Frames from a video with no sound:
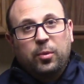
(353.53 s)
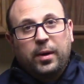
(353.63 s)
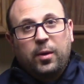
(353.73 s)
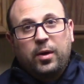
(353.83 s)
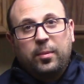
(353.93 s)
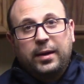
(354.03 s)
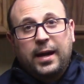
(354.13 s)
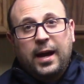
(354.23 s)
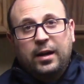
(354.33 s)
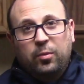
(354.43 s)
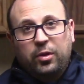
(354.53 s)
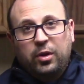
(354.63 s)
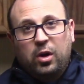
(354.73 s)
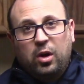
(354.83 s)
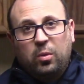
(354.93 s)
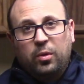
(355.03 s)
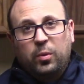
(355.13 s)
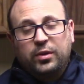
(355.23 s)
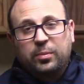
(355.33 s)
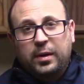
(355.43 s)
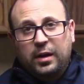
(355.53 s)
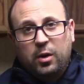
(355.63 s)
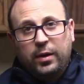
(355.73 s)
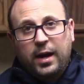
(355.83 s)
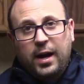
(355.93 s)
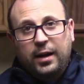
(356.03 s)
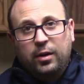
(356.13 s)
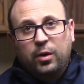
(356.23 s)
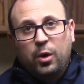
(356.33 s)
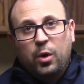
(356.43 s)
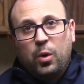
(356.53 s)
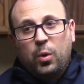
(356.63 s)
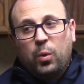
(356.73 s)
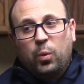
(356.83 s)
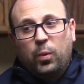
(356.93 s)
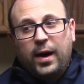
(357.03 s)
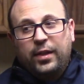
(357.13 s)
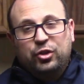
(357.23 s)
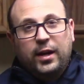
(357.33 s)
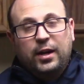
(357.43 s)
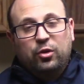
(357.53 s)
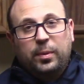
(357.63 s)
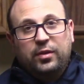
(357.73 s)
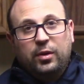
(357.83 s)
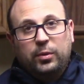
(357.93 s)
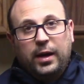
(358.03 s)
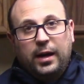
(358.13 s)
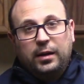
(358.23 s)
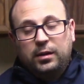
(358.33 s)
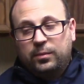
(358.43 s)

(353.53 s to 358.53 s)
but I want to be candid with you all with what's been going on and why the channel's been so dead.